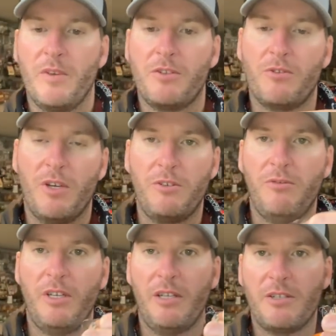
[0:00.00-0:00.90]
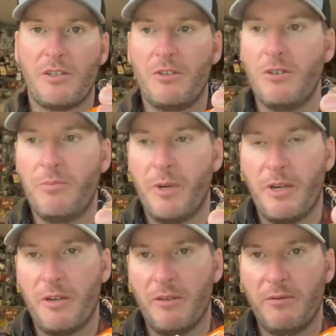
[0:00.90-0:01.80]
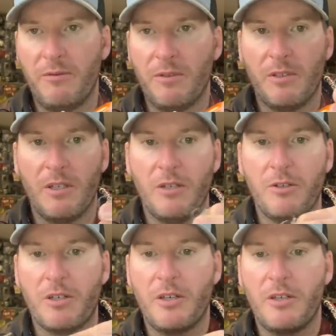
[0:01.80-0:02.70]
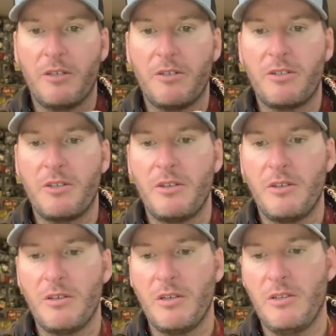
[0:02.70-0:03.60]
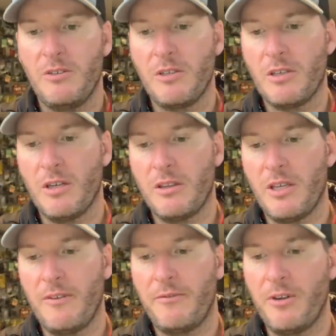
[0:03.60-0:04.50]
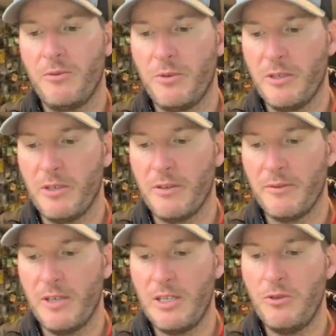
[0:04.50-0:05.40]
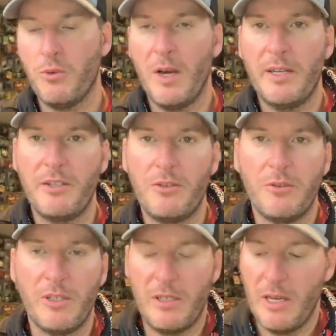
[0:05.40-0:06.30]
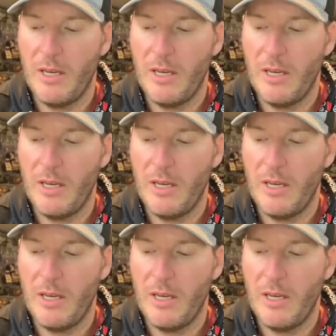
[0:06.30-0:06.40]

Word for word: So all you need is a good pair of uh, hook cutters and you can cut that front one off. And you want to do it,